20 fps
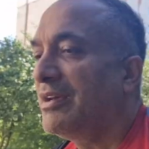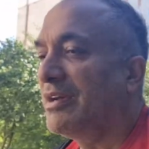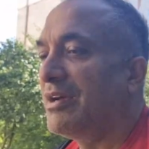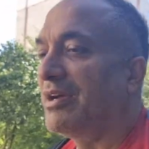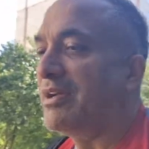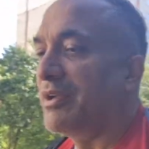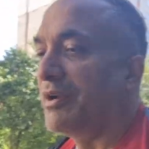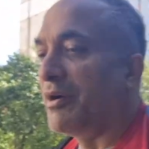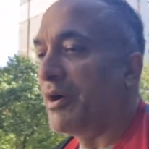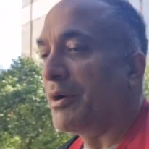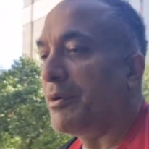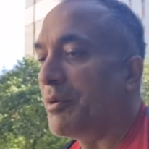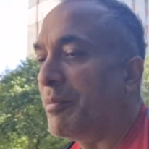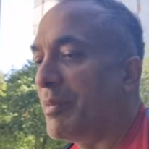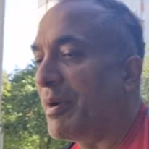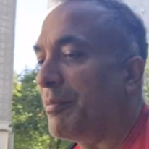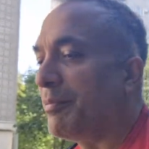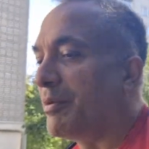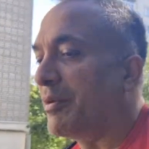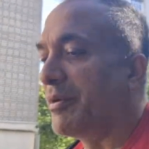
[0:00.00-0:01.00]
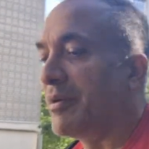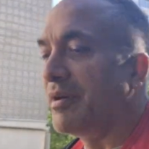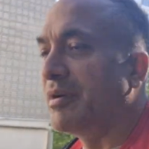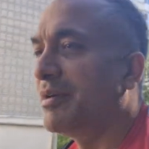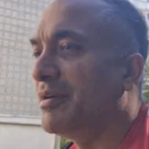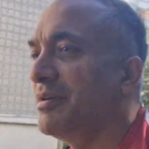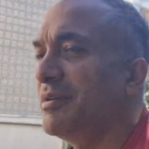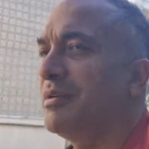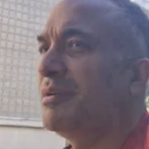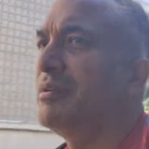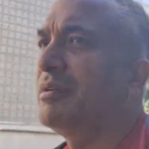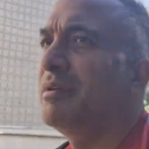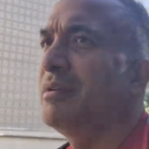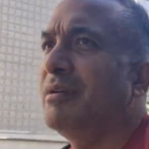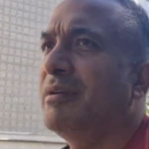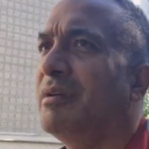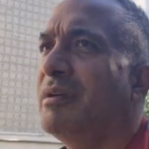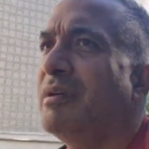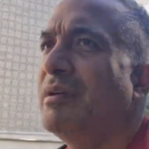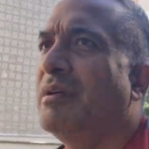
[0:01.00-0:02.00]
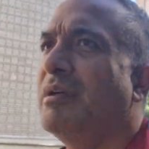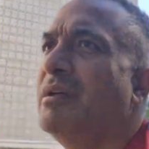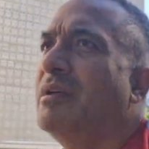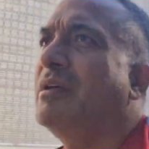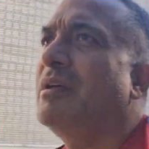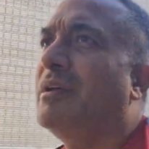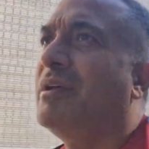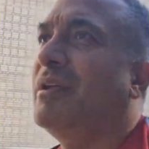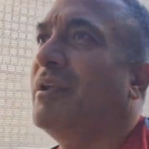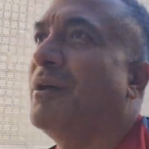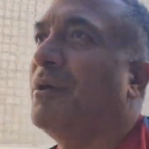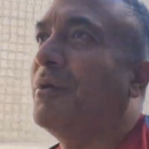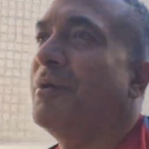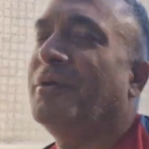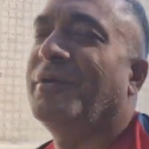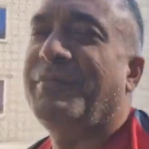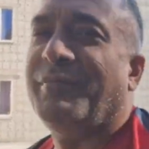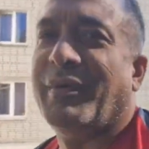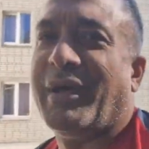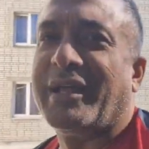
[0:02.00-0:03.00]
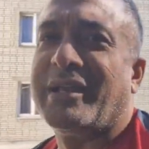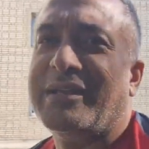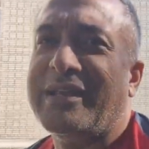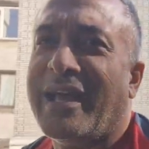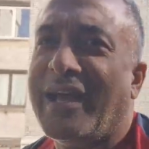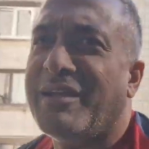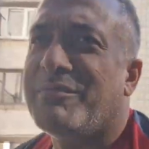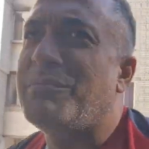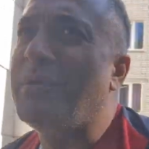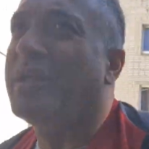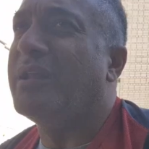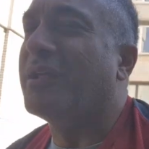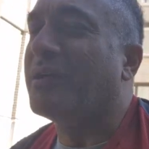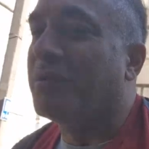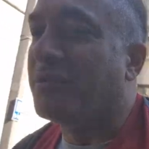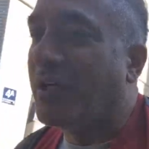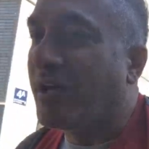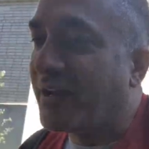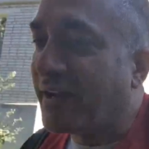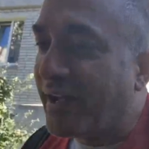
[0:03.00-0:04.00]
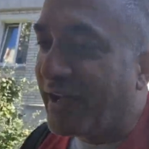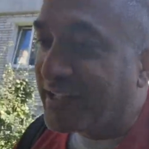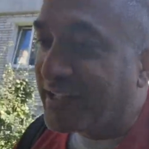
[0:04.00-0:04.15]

You know, I remember, you know, my dad meeting a lot of